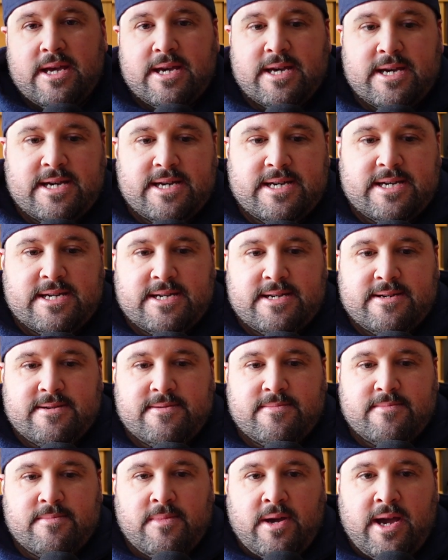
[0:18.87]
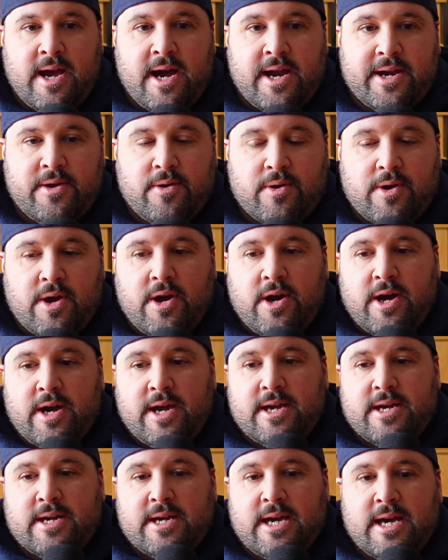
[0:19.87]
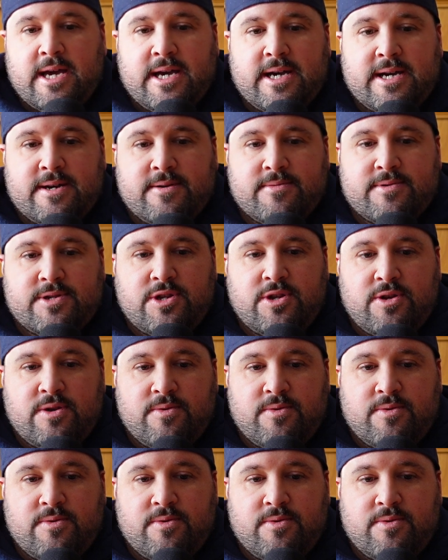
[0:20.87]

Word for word: My audio guy was